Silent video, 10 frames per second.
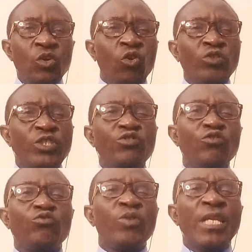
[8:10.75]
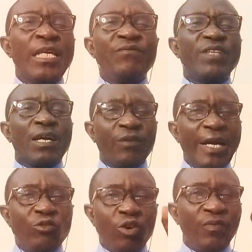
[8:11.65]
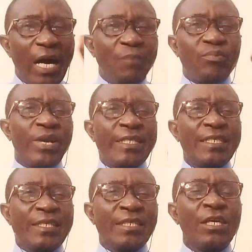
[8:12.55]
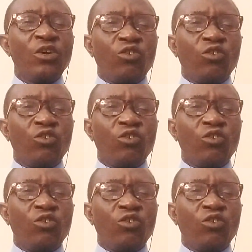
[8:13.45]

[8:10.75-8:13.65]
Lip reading: Continue to live a life of uprightness.